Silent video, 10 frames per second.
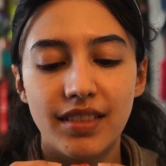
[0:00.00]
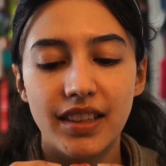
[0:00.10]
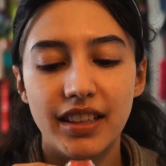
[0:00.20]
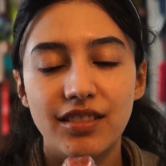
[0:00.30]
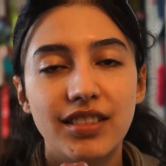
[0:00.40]

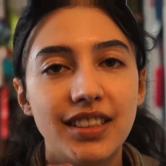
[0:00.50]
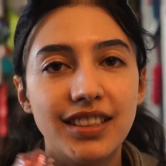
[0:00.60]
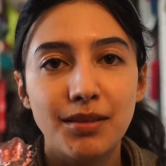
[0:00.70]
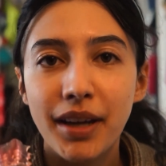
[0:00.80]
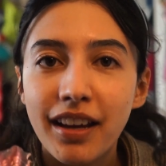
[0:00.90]
They don't really
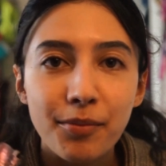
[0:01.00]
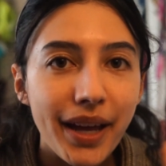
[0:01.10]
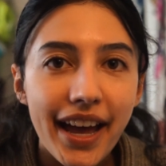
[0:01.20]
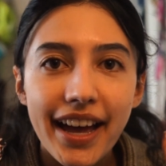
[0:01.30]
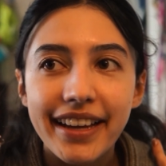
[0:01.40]
smell
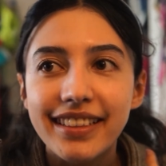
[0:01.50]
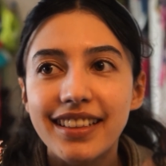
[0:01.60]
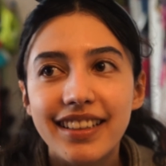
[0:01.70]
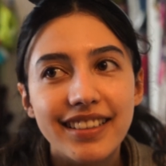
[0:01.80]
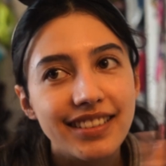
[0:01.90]
bad.
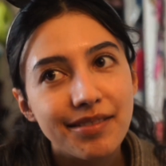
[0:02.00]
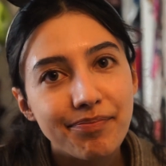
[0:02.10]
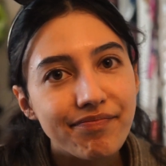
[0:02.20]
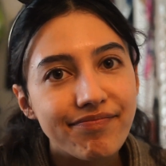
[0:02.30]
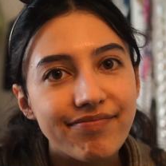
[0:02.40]
Like,
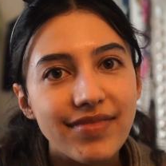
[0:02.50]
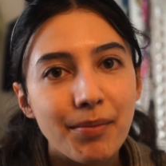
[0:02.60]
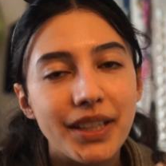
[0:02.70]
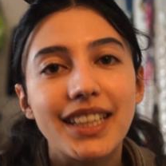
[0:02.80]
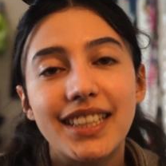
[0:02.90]
I
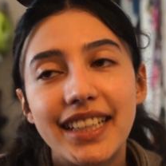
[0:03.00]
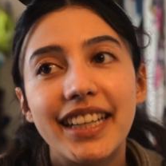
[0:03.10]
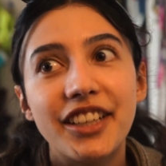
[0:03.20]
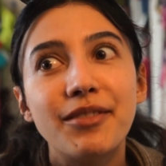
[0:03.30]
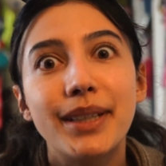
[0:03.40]
mean, I take
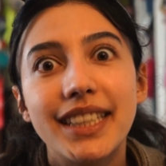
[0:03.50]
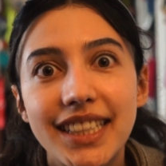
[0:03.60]
care of my